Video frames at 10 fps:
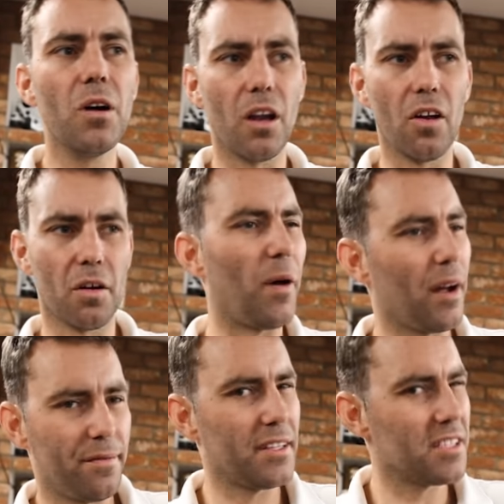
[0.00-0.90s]
A lot of
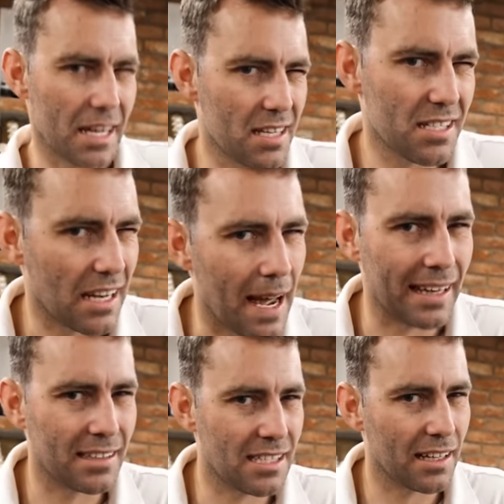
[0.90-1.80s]
bike fitters tend to set,
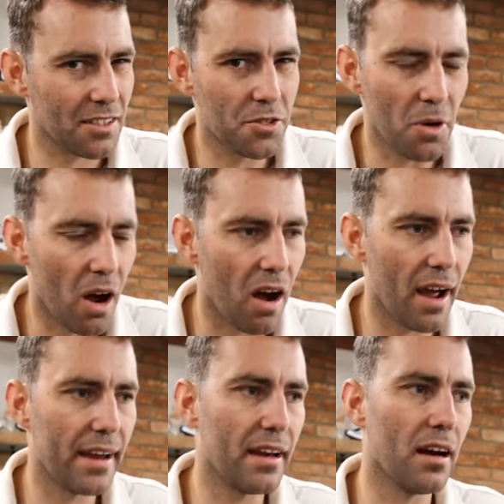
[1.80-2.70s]
have saddles too
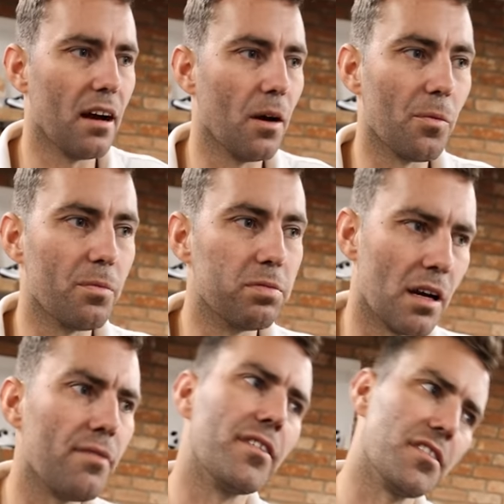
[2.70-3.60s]
high. Uh, we
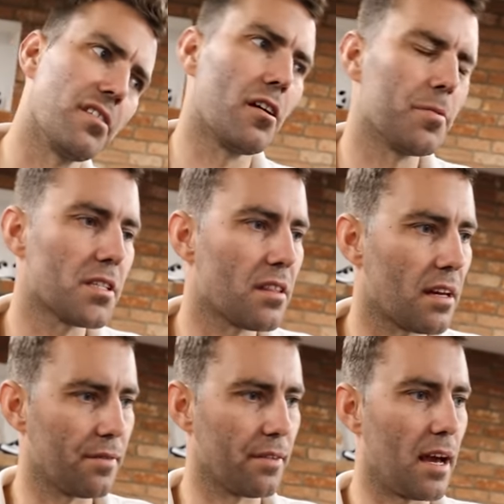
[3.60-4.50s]
have physiotherapists to
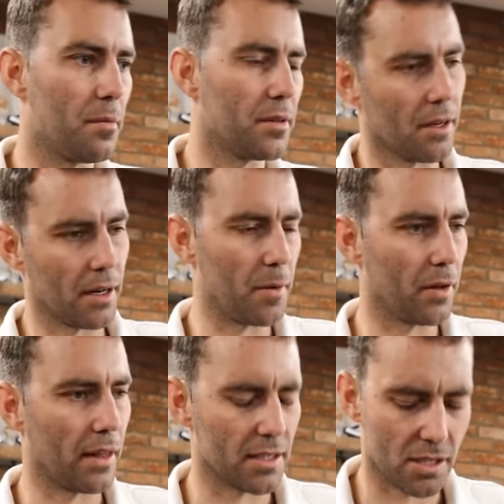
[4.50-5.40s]
thank for that, but don't get me on that